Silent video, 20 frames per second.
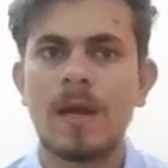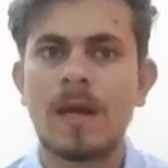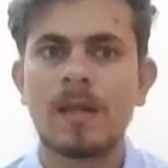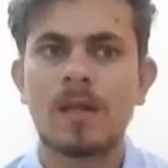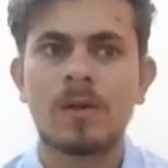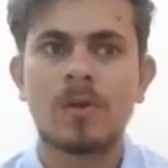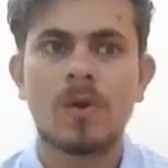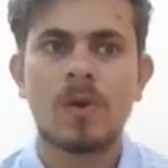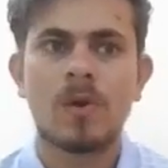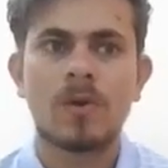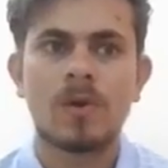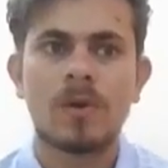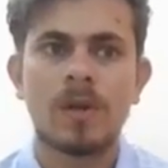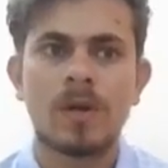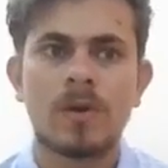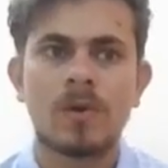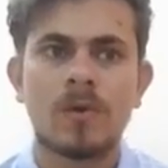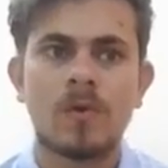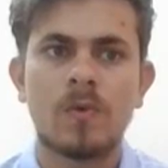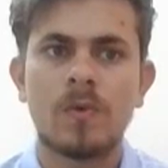at the
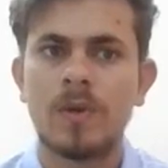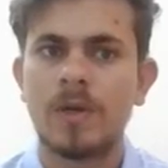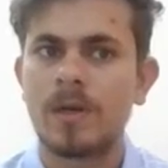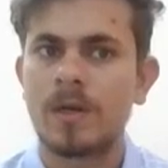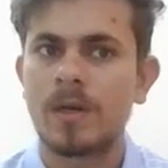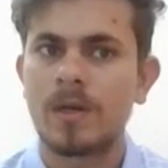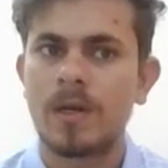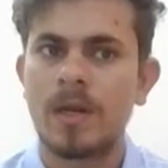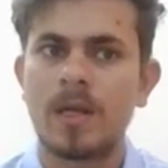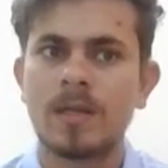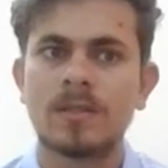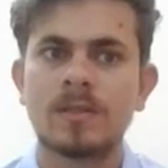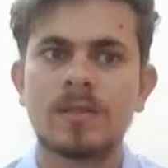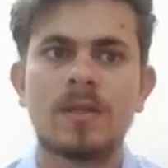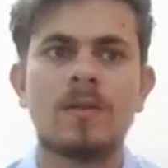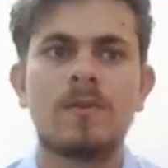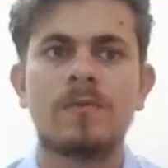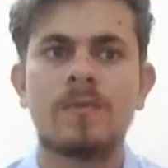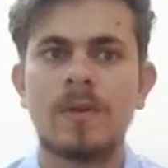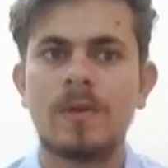Toronto
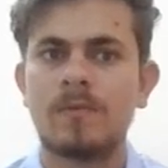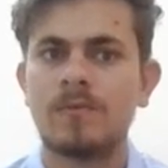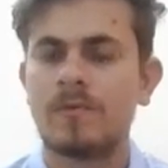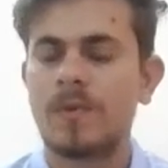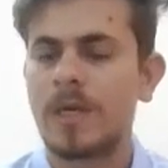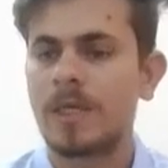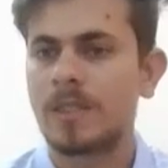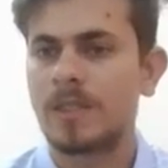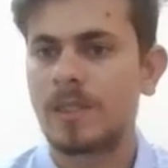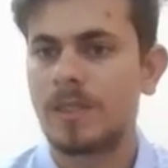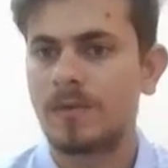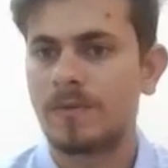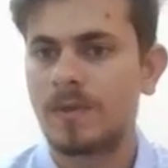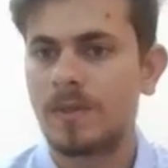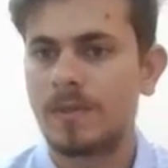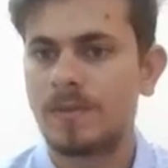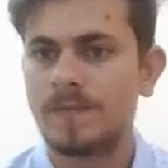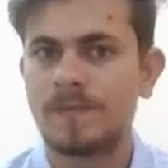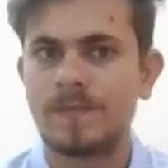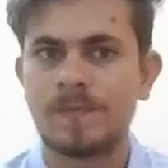International Film
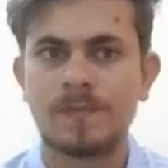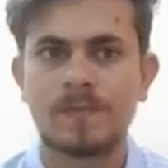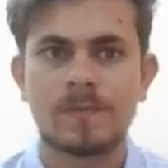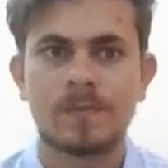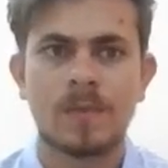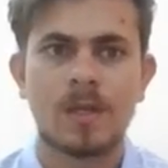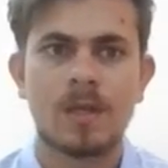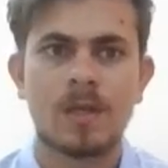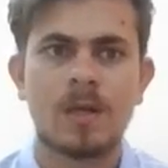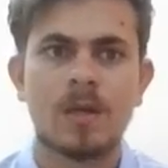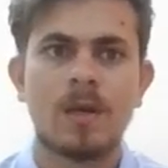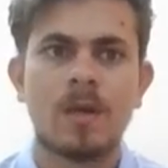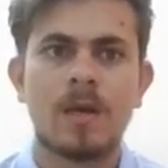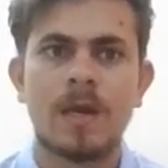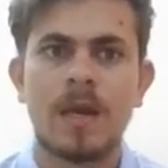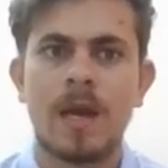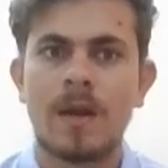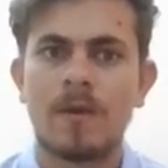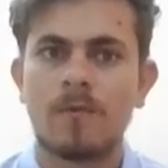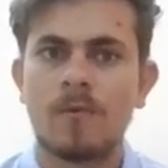Festival
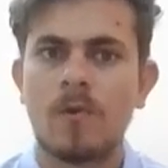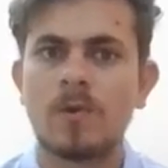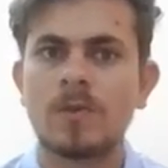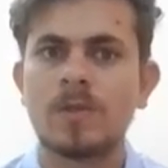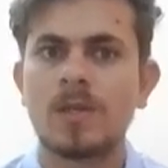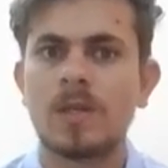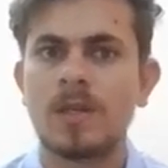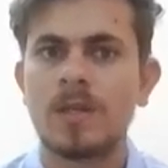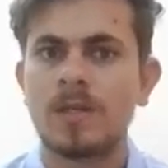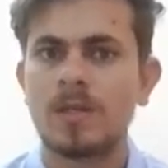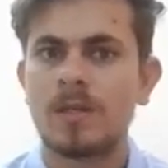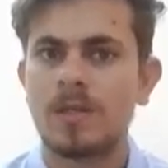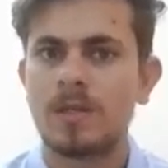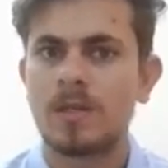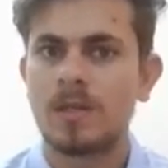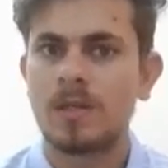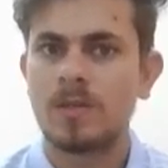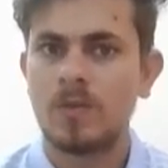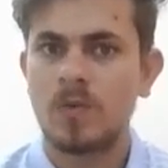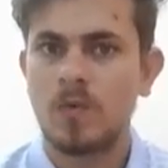and was released
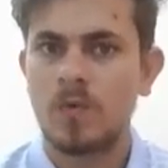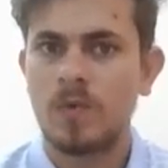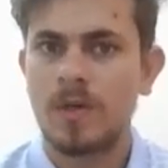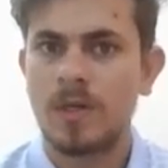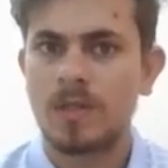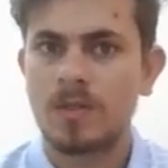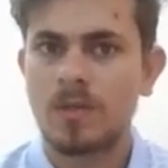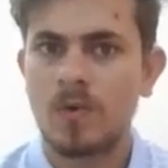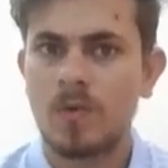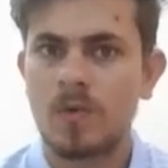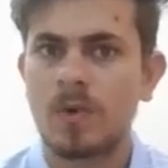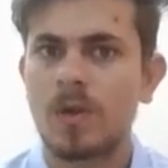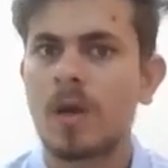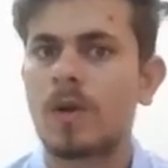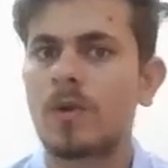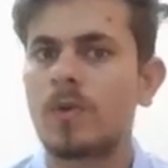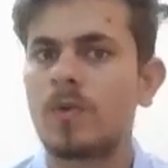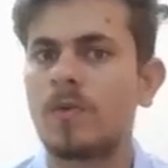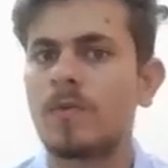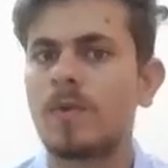in the US on
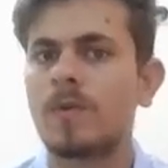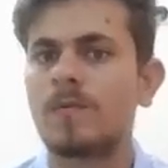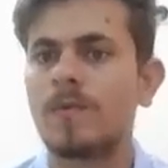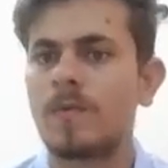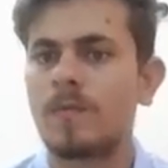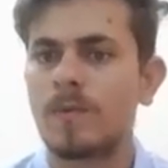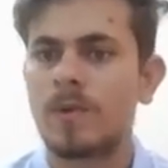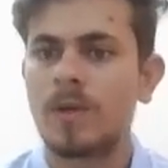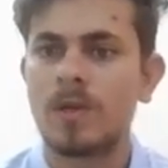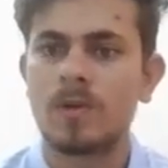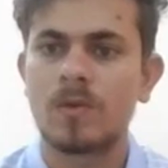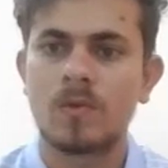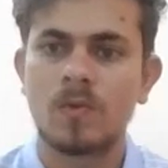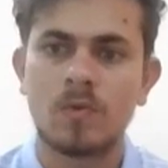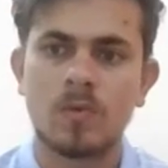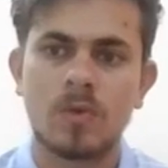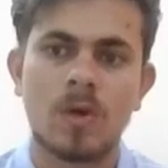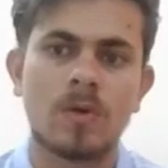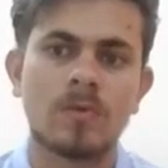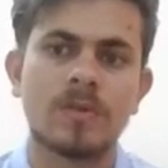October 15,
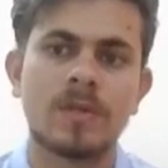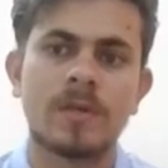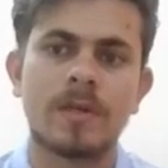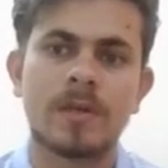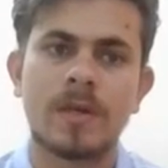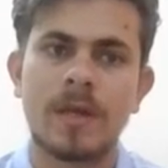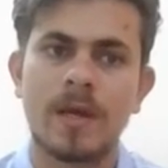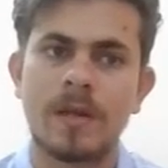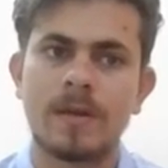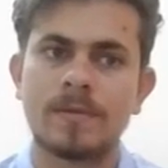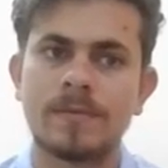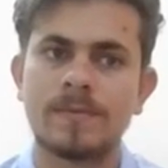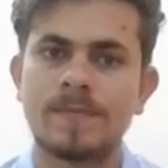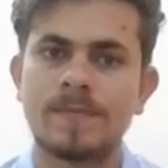2010.